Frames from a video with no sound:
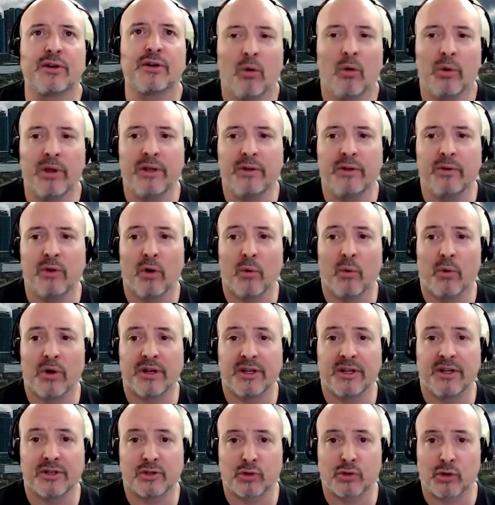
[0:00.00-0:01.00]
we don't want
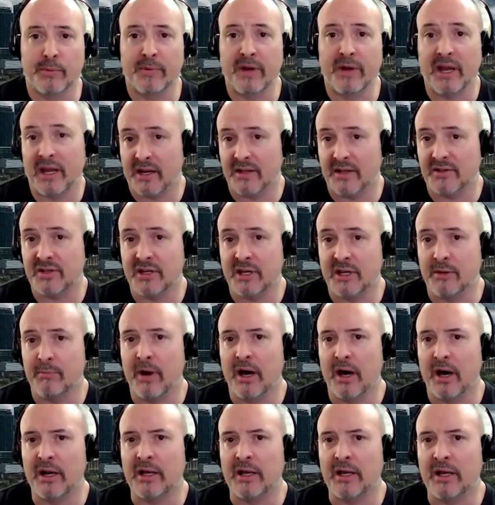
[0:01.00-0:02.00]
to discriminate against
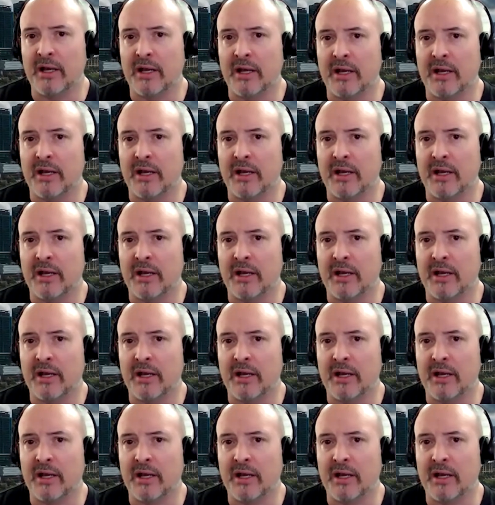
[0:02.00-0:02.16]
anybody.